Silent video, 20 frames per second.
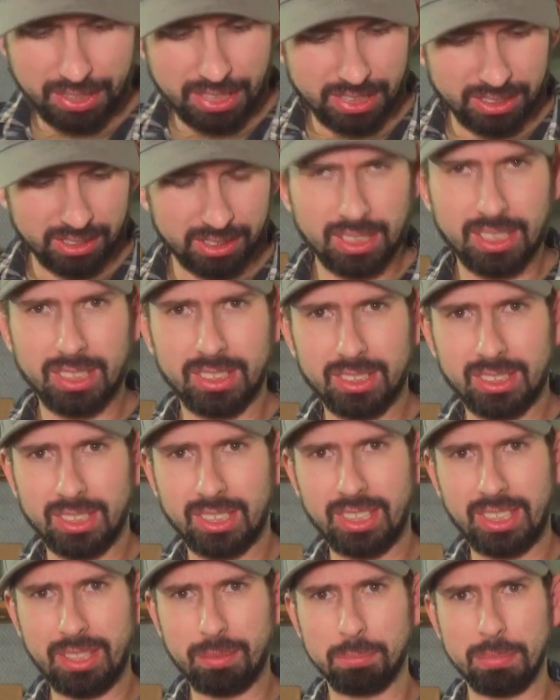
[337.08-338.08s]
guess that
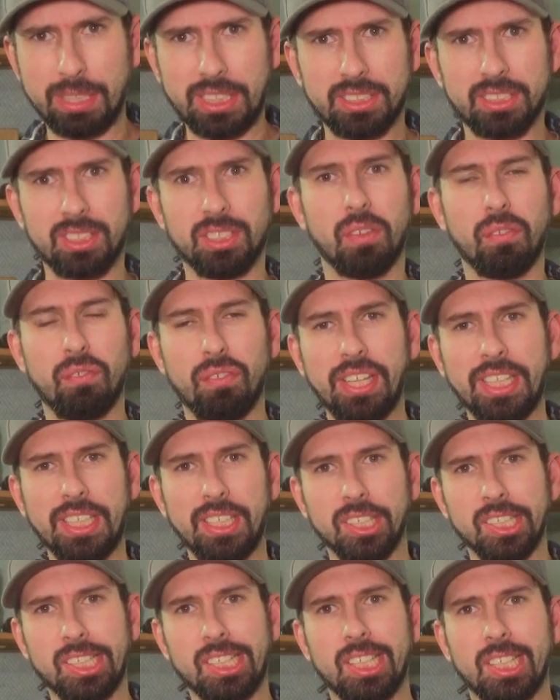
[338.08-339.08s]
it makes it a
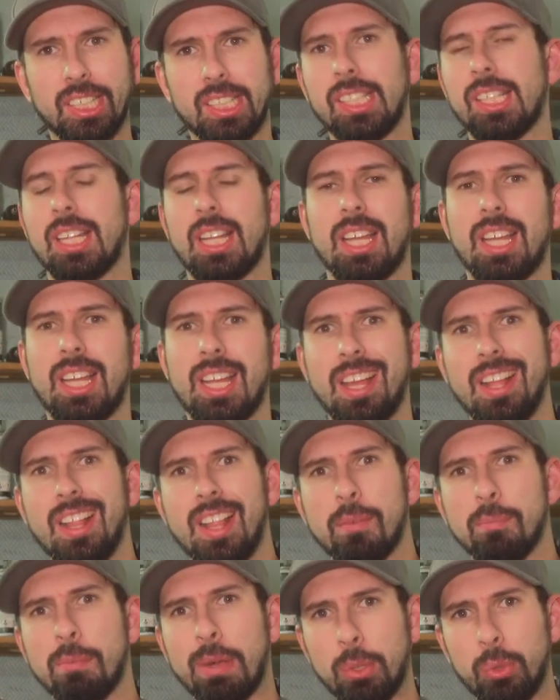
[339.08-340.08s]
failure.
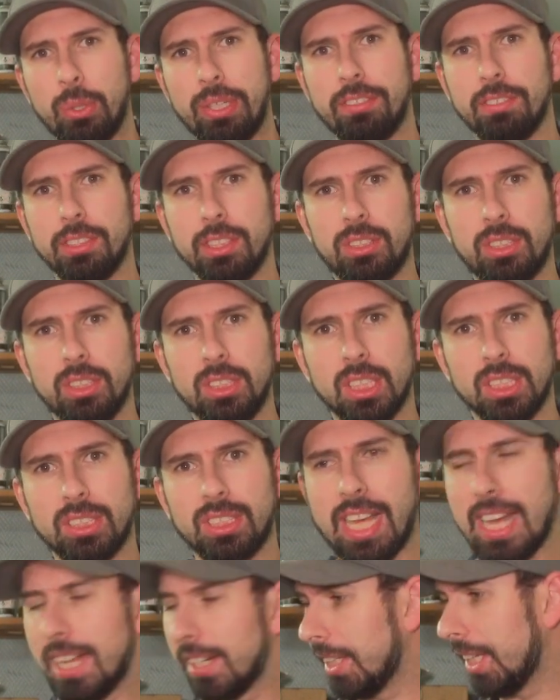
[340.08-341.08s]
My review could just
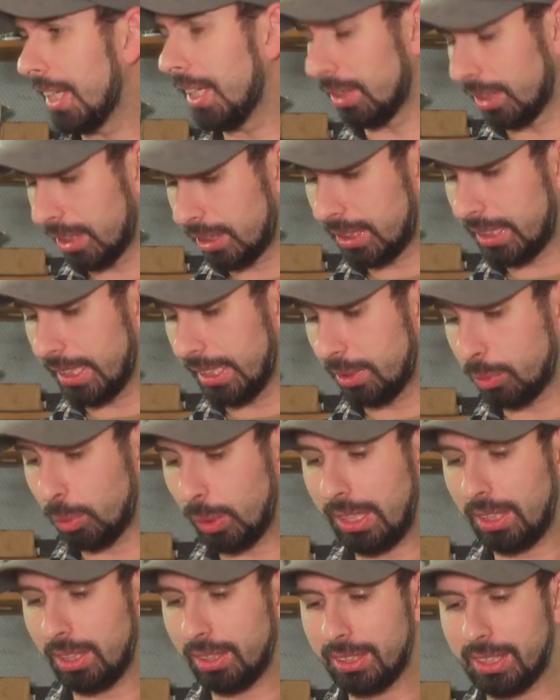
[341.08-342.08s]
end here and said,
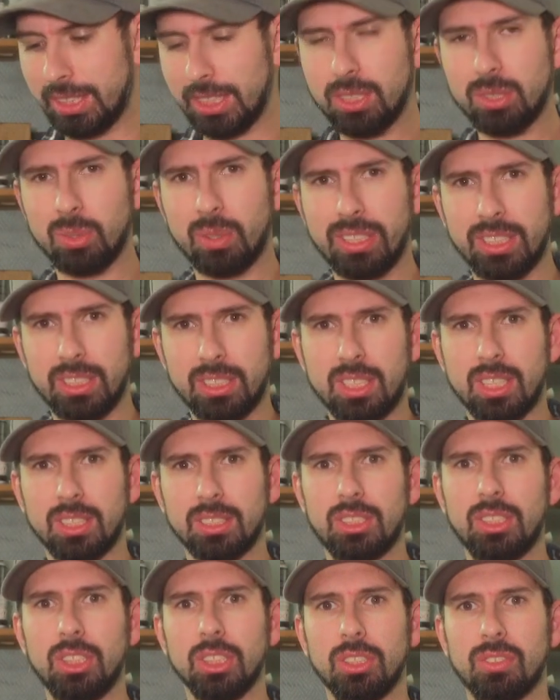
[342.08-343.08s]
well, this one is
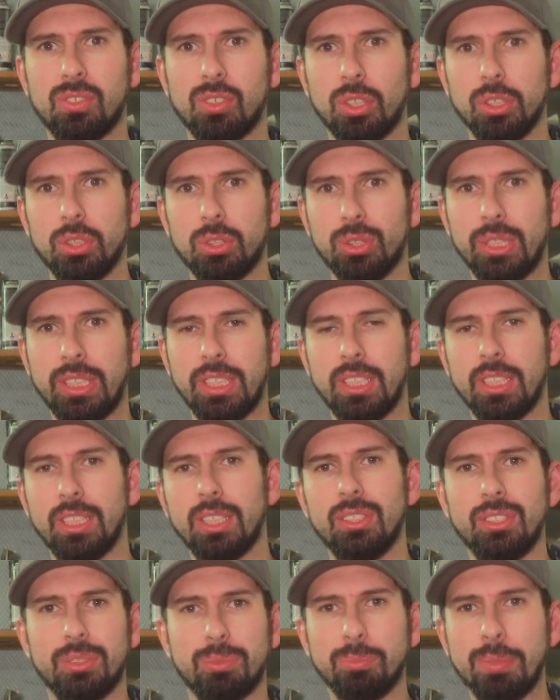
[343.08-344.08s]
not good for
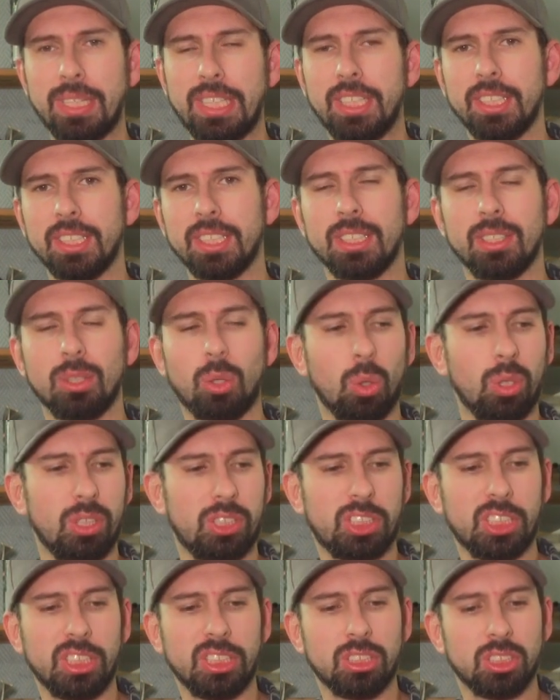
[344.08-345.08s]
making an oil
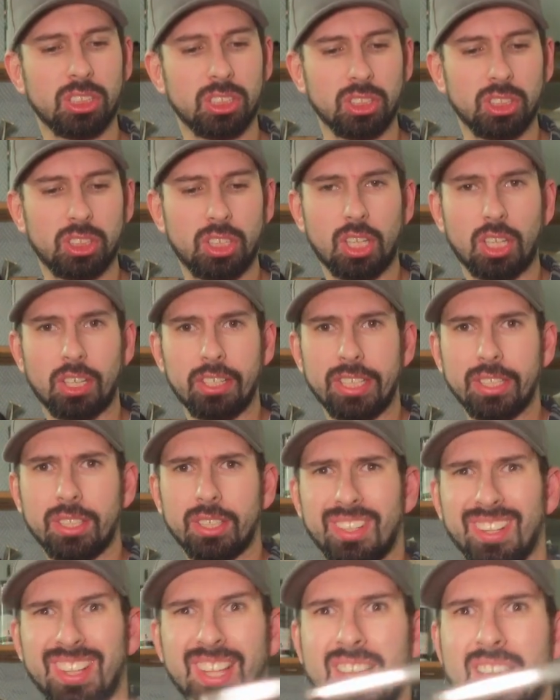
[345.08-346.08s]
change on your car.
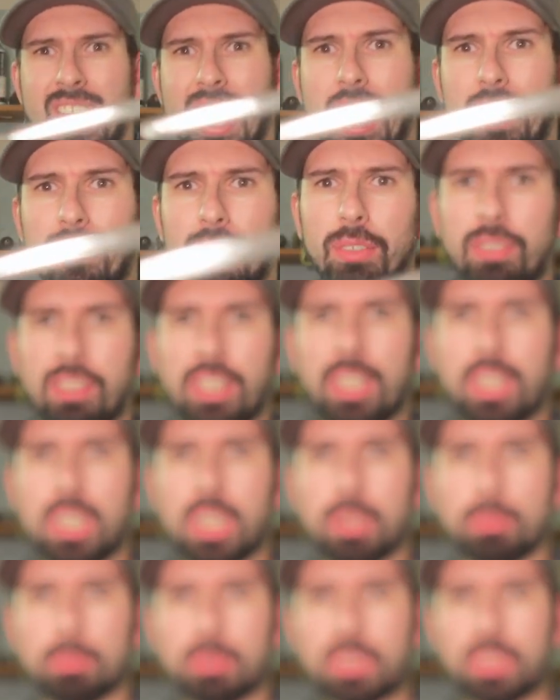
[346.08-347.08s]
Everything
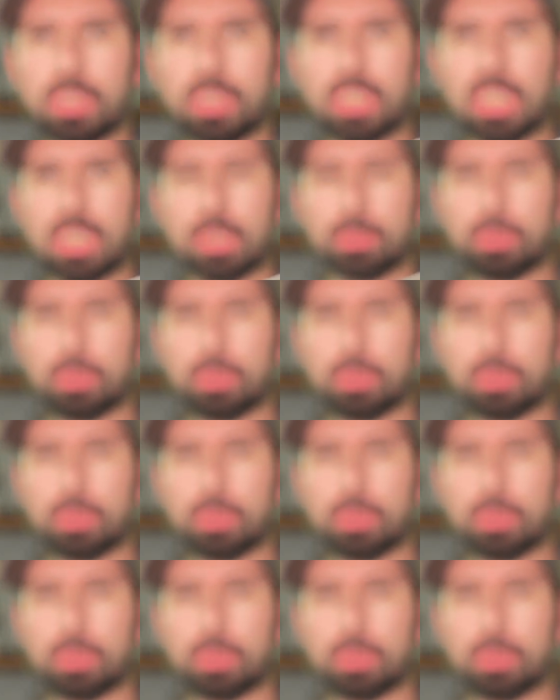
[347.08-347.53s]
comes down